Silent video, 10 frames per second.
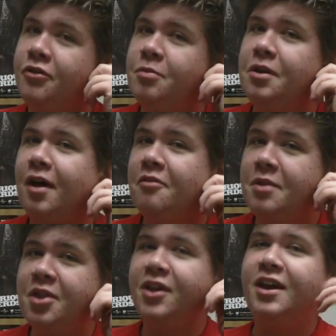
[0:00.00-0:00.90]
I've been I've
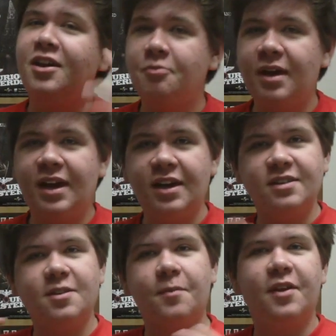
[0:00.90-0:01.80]
been thinking of making
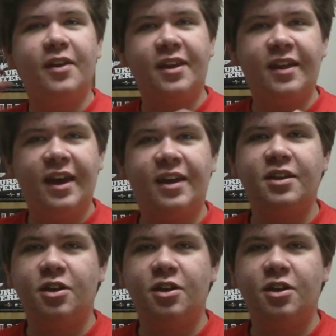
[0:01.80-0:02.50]
something like that,